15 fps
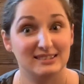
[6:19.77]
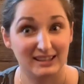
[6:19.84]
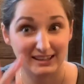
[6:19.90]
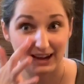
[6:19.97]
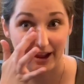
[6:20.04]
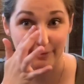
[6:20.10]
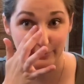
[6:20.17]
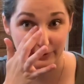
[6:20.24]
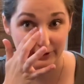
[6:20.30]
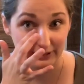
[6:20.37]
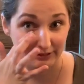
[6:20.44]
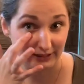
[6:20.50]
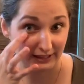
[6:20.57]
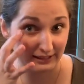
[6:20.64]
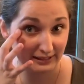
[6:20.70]
Like, I put
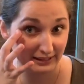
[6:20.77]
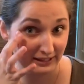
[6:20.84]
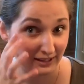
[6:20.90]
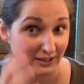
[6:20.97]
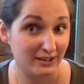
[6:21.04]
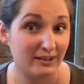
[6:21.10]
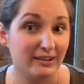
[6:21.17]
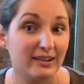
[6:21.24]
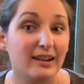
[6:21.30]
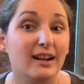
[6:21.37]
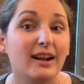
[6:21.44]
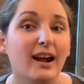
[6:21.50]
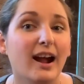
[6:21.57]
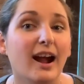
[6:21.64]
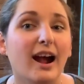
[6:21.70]
it like here
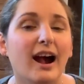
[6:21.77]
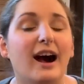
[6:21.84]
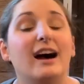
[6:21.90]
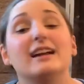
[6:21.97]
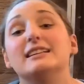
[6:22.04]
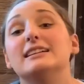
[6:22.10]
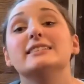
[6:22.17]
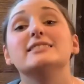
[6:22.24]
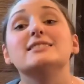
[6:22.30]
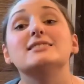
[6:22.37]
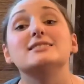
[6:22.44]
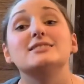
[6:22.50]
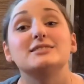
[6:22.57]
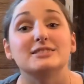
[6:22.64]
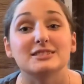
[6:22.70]
and
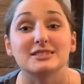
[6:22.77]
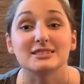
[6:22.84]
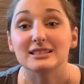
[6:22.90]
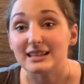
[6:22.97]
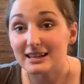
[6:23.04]
it's just,